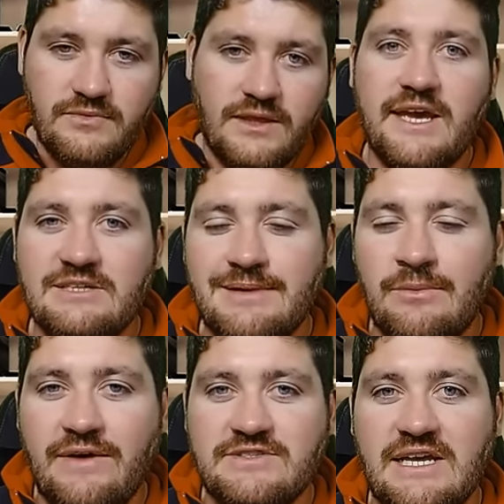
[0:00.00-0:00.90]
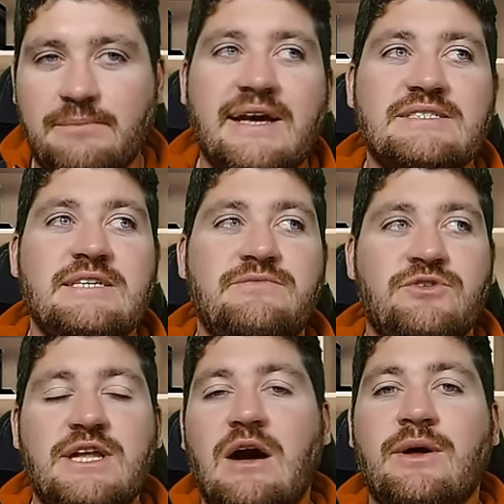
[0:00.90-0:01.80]
Yes, maybe we have to take a back seat for
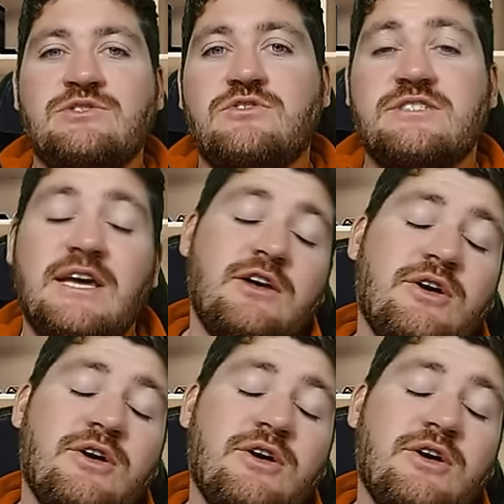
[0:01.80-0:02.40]
now and sort of say,